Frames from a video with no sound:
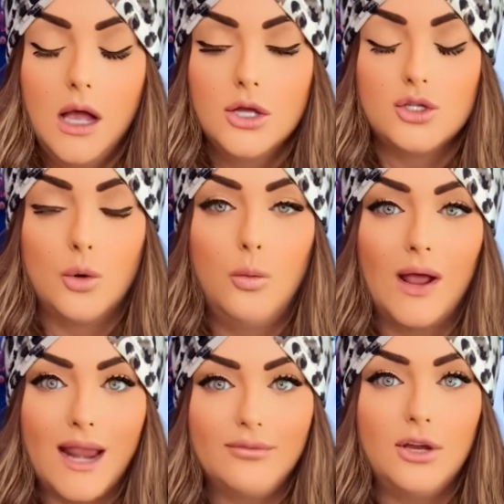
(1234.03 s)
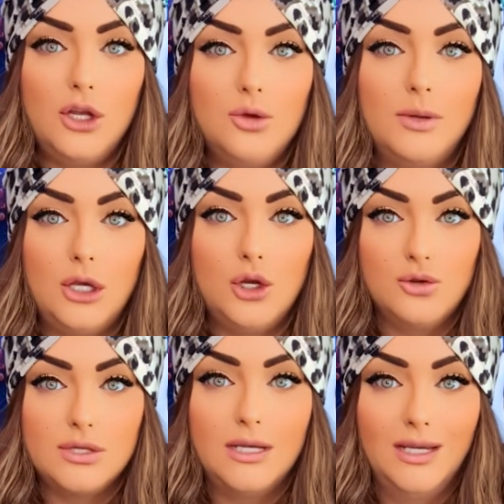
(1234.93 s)
So whatever you've been
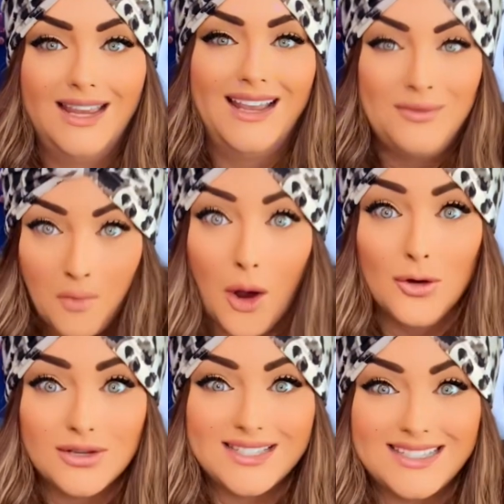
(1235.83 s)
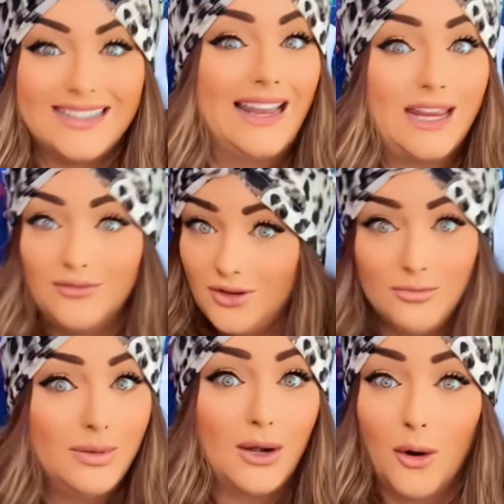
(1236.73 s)
using most, like if
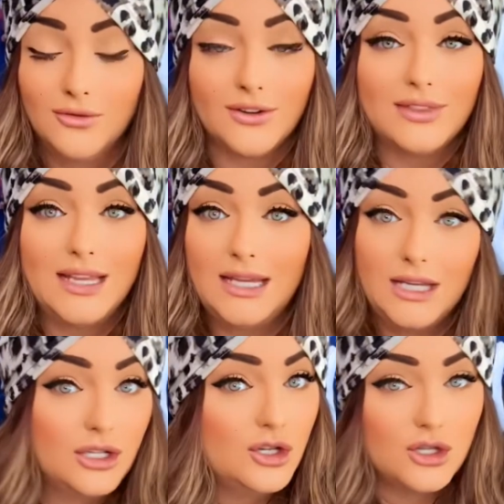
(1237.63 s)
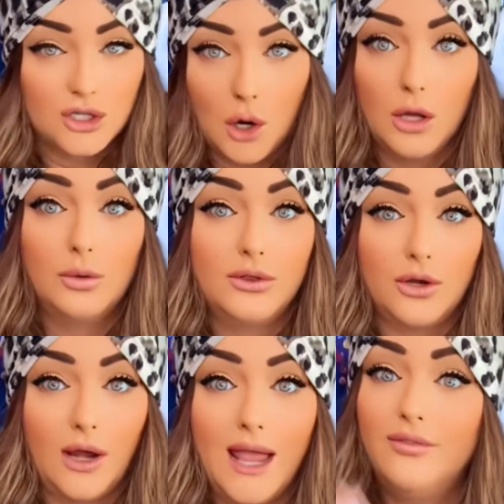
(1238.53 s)
you've been overthinking and just going with
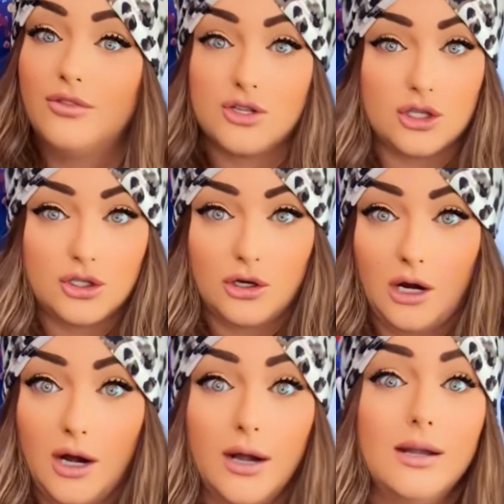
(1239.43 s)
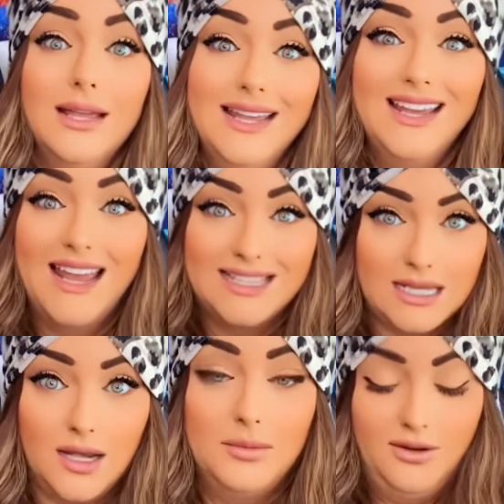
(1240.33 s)
your head versus your heart, it's
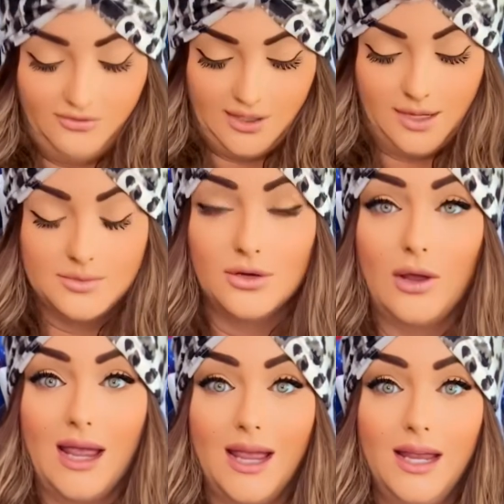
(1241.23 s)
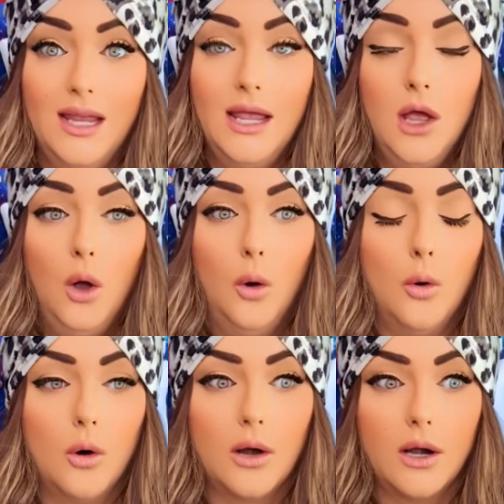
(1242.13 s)
going to be flipped, okay?
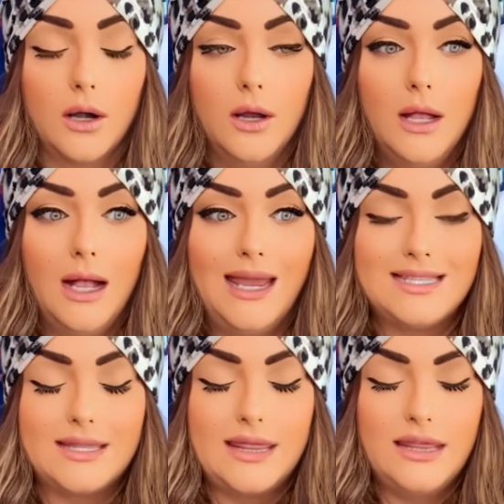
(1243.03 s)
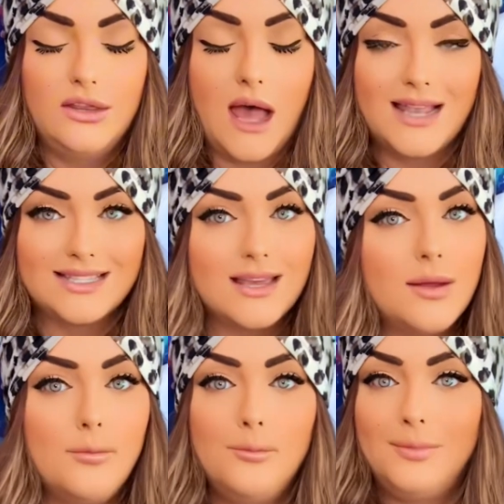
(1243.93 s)
Or that's going
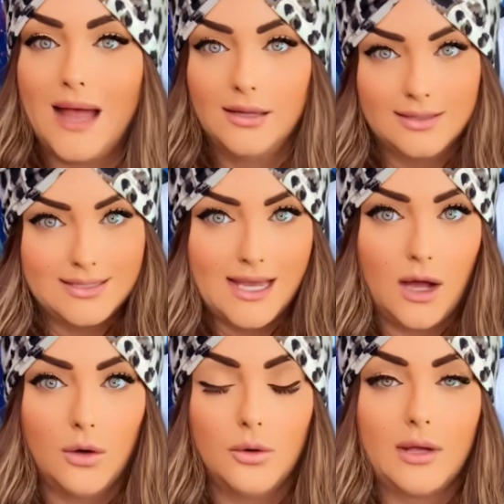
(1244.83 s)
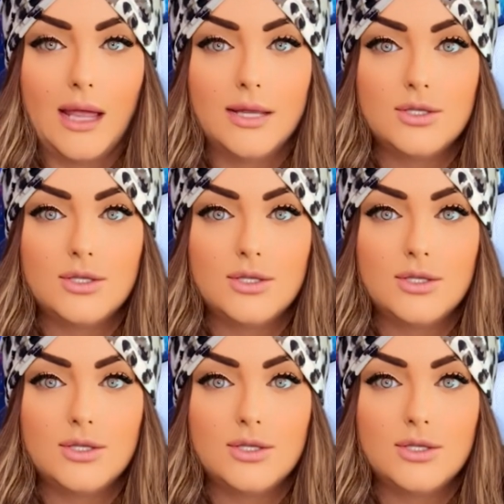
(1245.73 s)
to balance out, okay?